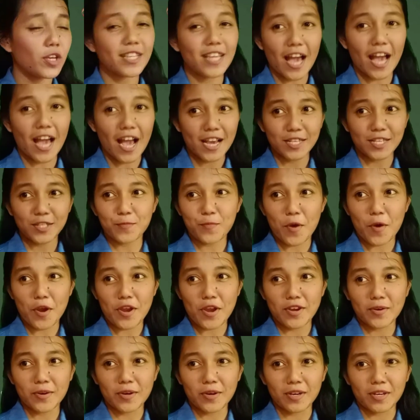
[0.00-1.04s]
the
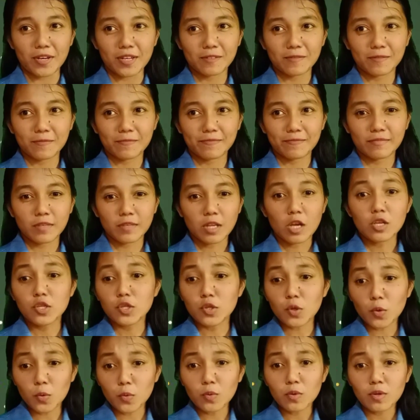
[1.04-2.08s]
icebreaker.
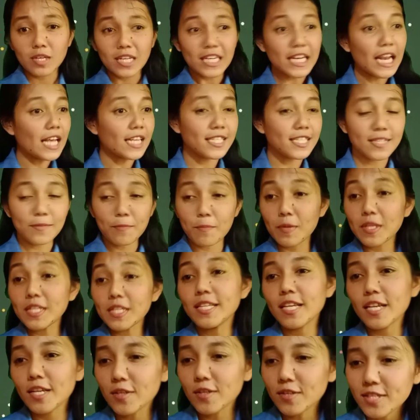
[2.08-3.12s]
So, class, please
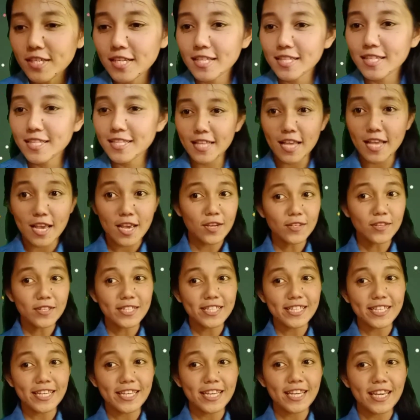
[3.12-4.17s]
take your seats. Take your
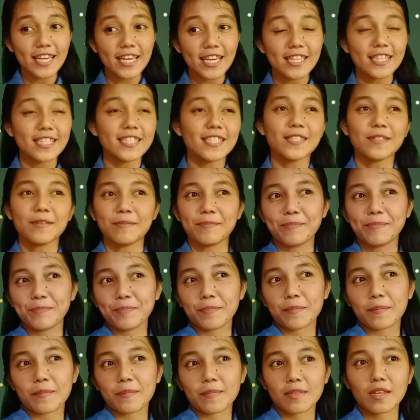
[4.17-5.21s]
seats.
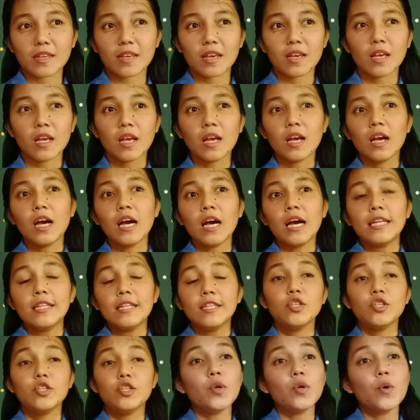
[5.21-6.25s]
Did
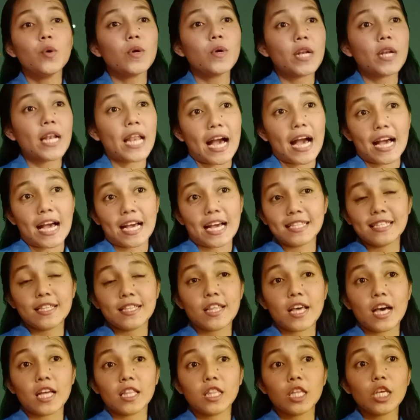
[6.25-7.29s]
you know, class,
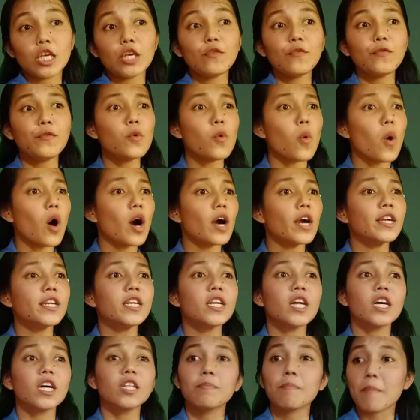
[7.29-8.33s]
that if you are
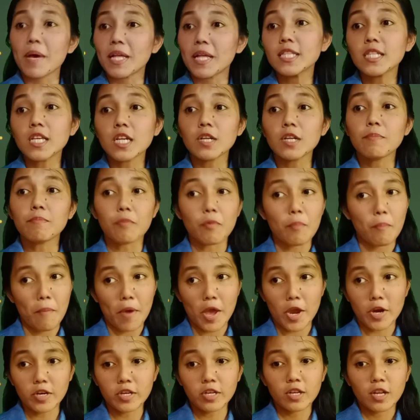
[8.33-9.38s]
not mentally
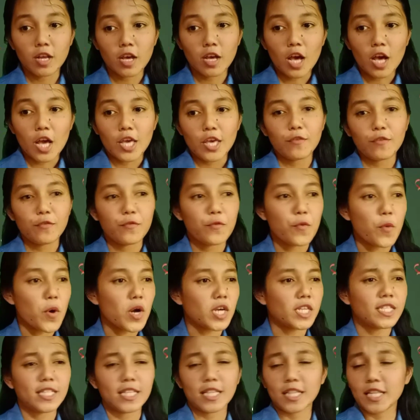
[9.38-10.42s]
prepared, if you are
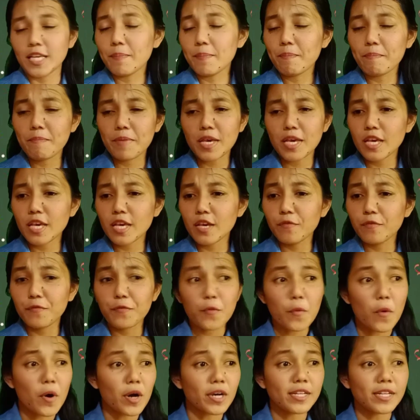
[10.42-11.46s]
sleepy, if you
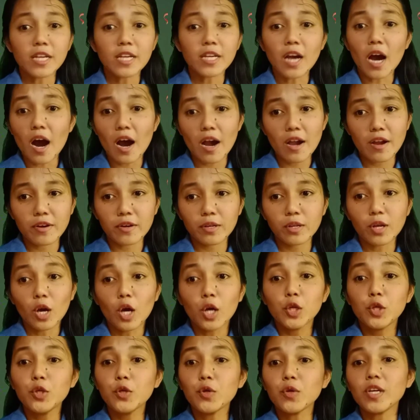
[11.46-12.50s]
are tired,
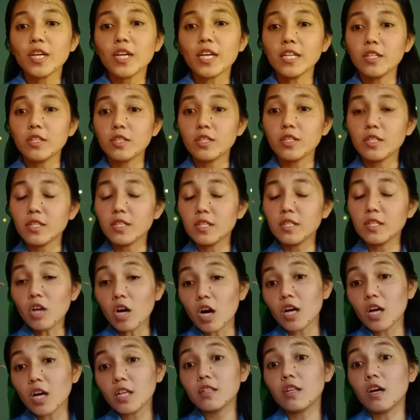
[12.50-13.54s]
you can
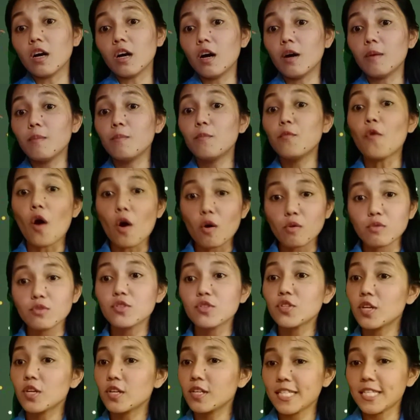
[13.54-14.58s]
not focus on
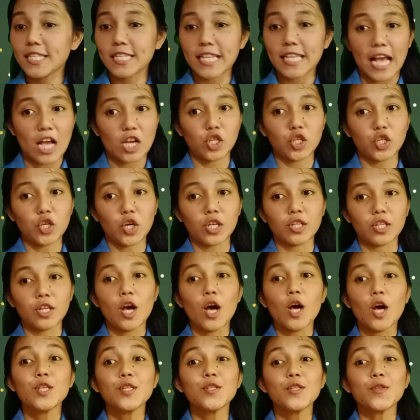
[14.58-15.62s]
a discussion.
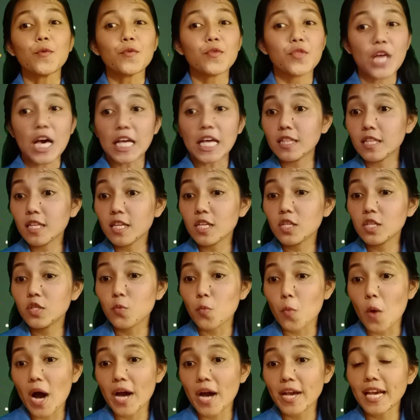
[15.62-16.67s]
So that is
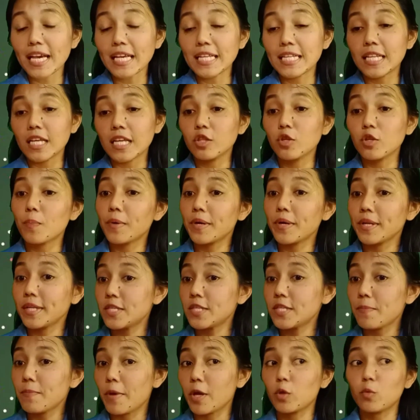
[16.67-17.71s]
why I let you
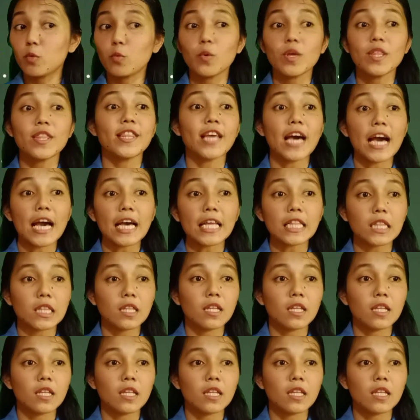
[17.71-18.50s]
participate with that